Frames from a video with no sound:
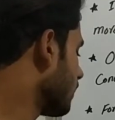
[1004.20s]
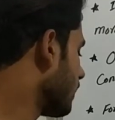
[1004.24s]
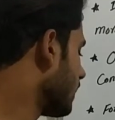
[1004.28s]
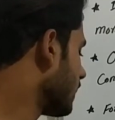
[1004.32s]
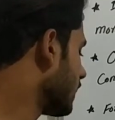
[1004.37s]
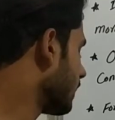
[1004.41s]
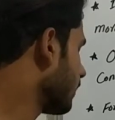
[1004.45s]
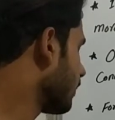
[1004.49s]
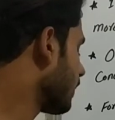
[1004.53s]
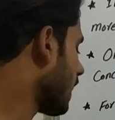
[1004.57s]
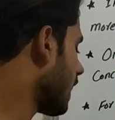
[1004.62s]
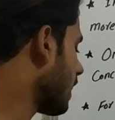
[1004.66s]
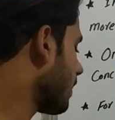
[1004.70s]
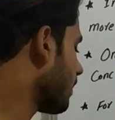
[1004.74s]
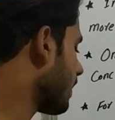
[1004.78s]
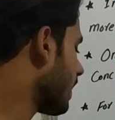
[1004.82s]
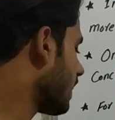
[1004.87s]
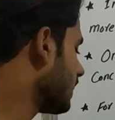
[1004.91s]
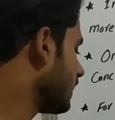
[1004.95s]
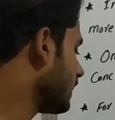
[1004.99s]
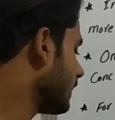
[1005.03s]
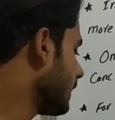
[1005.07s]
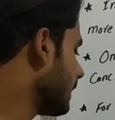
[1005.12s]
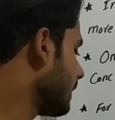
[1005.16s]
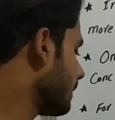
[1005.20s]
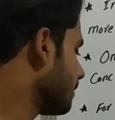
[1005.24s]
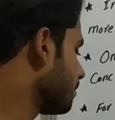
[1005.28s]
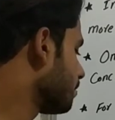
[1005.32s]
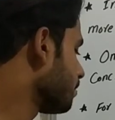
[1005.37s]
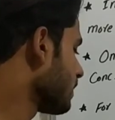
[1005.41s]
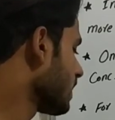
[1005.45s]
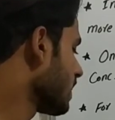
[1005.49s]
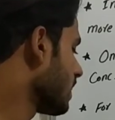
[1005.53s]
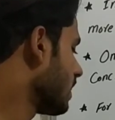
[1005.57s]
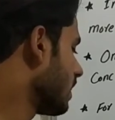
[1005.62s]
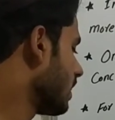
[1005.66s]
multiplied by the
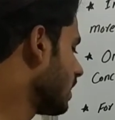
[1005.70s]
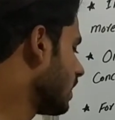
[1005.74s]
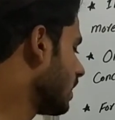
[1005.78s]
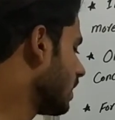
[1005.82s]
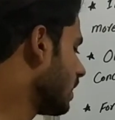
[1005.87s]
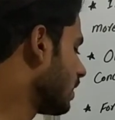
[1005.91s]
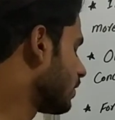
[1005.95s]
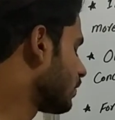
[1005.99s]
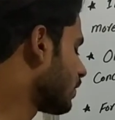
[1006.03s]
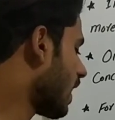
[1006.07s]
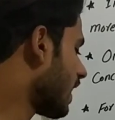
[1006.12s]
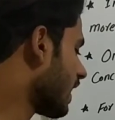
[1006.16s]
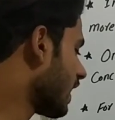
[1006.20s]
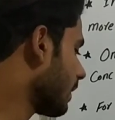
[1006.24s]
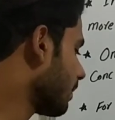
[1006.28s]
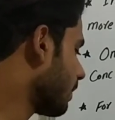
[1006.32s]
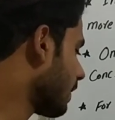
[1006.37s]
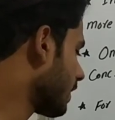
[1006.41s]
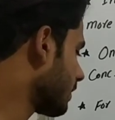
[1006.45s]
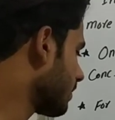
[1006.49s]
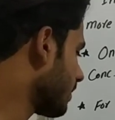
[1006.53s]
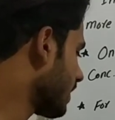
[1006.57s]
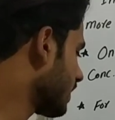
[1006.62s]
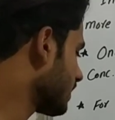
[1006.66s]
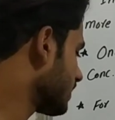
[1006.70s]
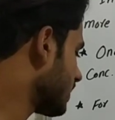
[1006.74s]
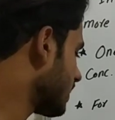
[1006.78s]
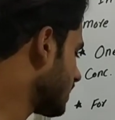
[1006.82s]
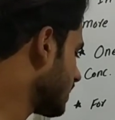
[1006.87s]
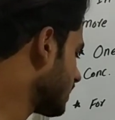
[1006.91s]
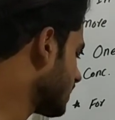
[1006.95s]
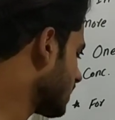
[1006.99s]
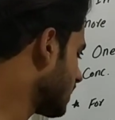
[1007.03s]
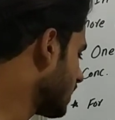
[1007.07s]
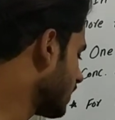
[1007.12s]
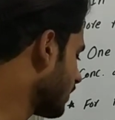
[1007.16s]
target plasma
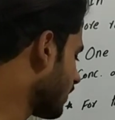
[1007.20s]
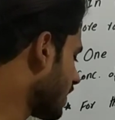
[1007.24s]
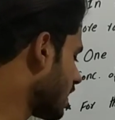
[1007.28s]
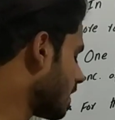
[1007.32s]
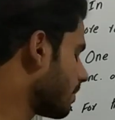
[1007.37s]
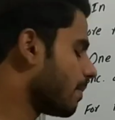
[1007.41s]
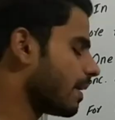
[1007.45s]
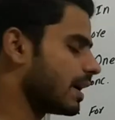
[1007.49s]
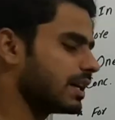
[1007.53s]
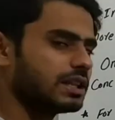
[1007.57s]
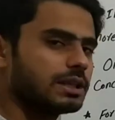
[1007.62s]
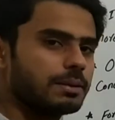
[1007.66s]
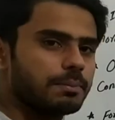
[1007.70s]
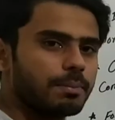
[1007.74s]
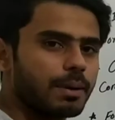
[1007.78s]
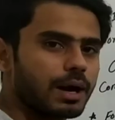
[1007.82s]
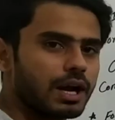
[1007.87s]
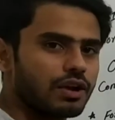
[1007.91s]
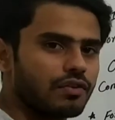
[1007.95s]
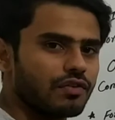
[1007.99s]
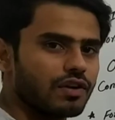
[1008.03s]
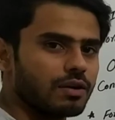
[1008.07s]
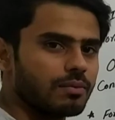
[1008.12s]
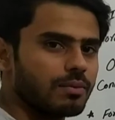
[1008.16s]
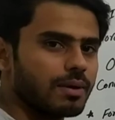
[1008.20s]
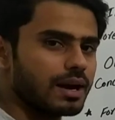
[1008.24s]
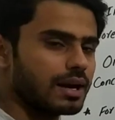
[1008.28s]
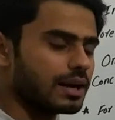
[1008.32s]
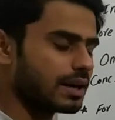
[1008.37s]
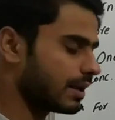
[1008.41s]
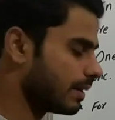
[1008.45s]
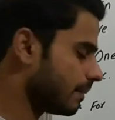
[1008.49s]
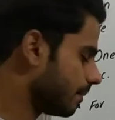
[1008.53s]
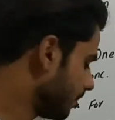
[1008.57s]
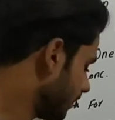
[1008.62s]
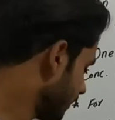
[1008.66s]
concentration divided by the bioavailability.